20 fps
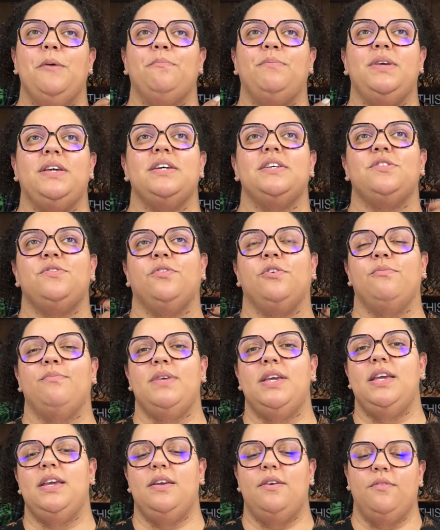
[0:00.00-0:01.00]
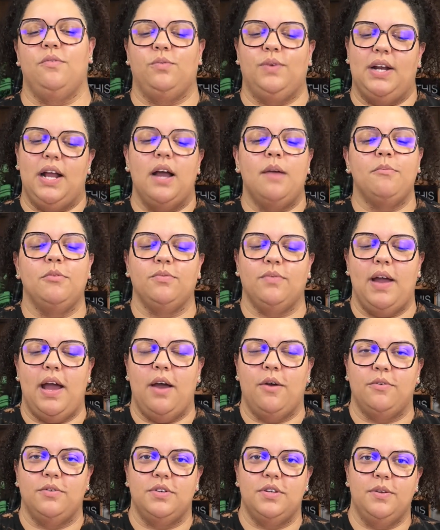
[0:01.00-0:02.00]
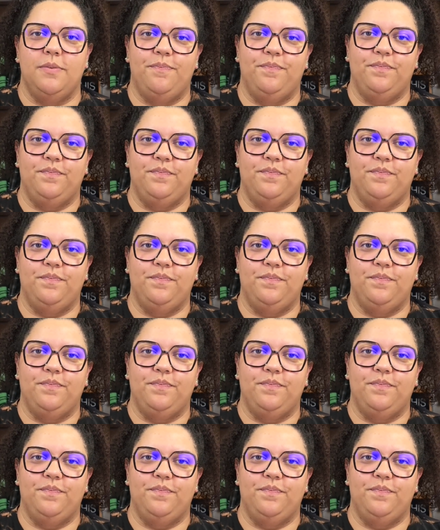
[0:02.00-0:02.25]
Because for me, when I'm around